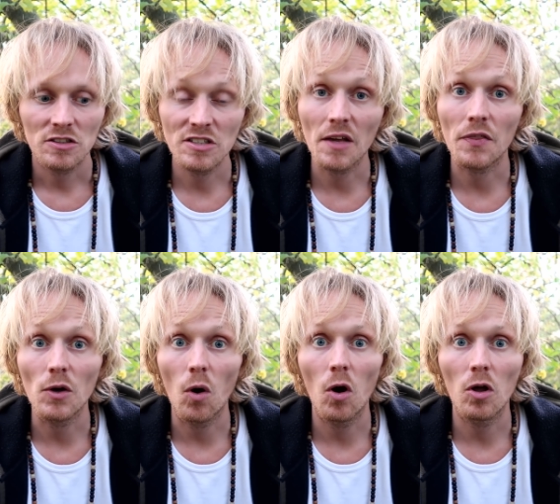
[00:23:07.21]
take
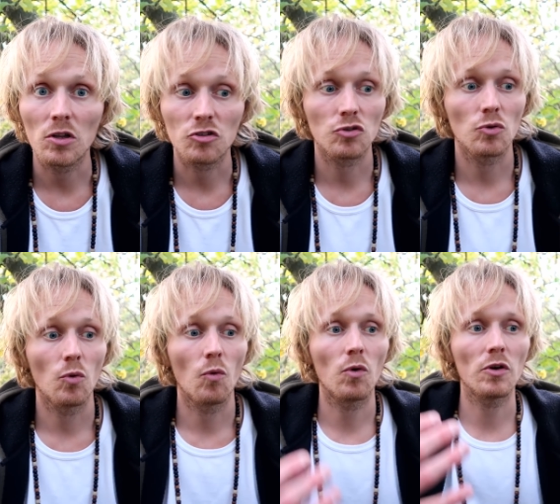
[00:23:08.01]
the oil
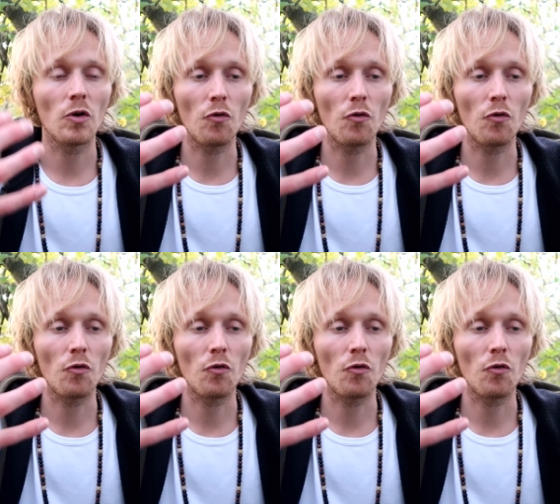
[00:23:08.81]
to, you know,